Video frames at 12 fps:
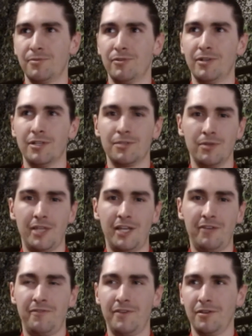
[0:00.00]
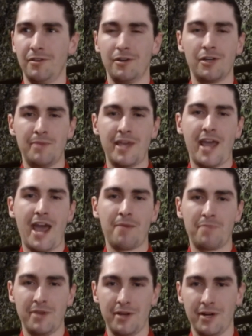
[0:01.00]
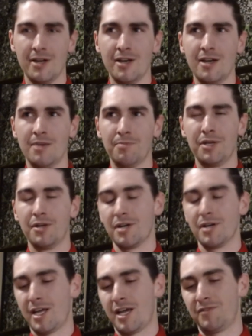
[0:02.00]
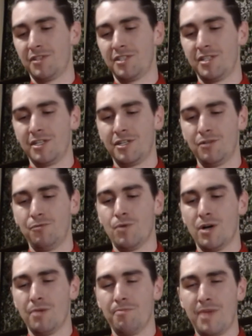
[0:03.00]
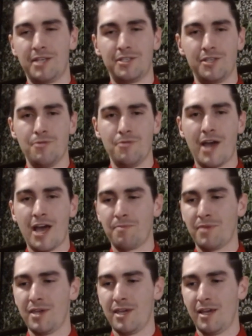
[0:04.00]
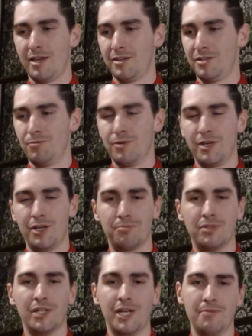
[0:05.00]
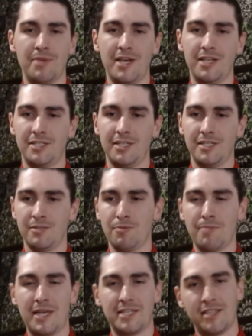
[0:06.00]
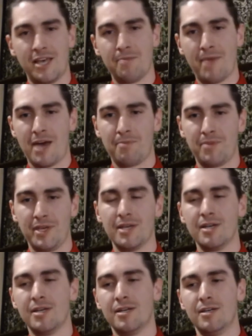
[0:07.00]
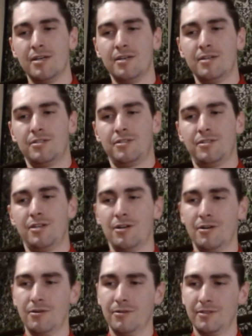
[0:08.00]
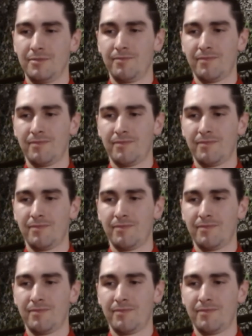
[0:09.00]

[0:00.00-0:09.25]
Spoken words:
somewhere else where they feel they're going to be happier. But you're going to have to stick to what makes you happy and to what your player base is and what makes them happy. So,